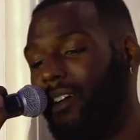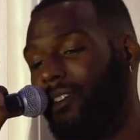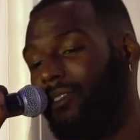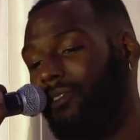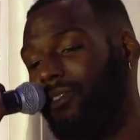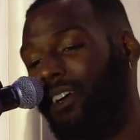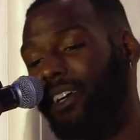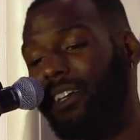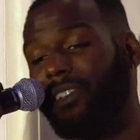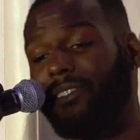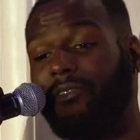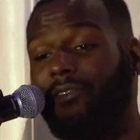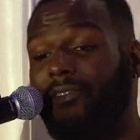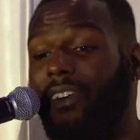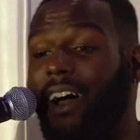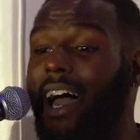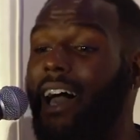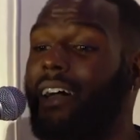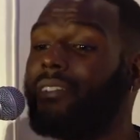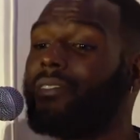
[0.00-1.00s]
fucking
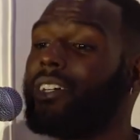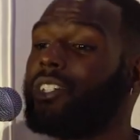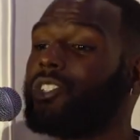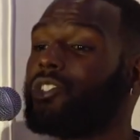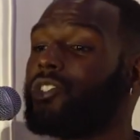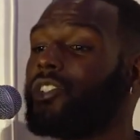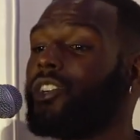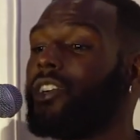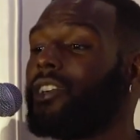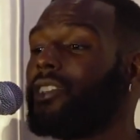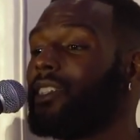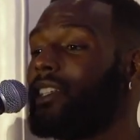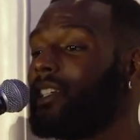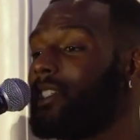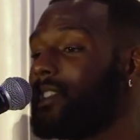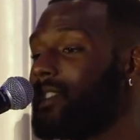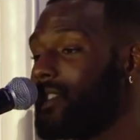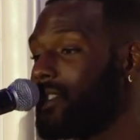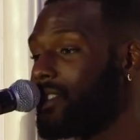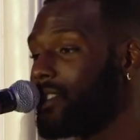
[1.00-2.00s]
500
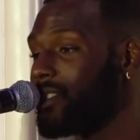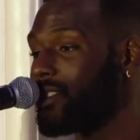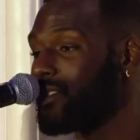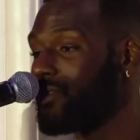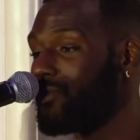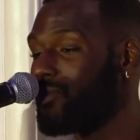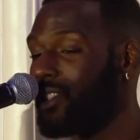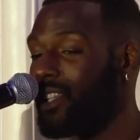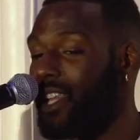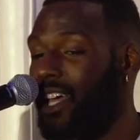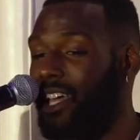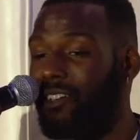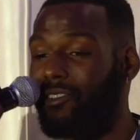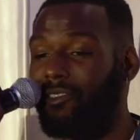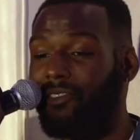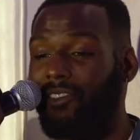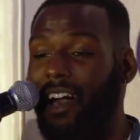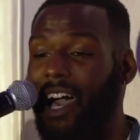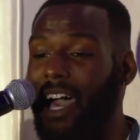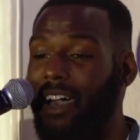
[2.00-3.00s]
auditions for like
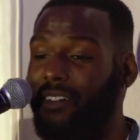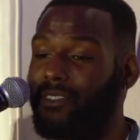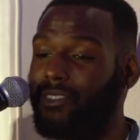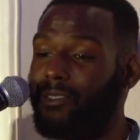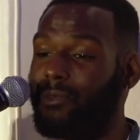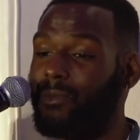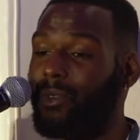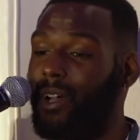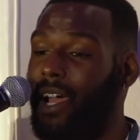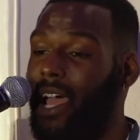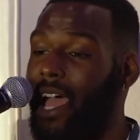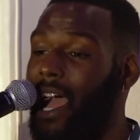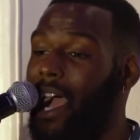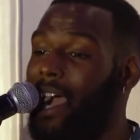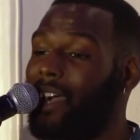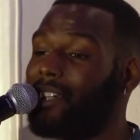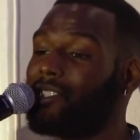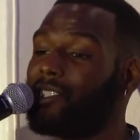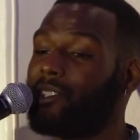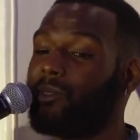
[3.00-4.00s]
5 of them where I
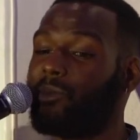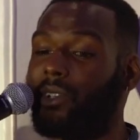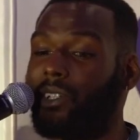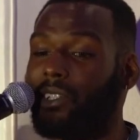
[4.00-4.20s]
actually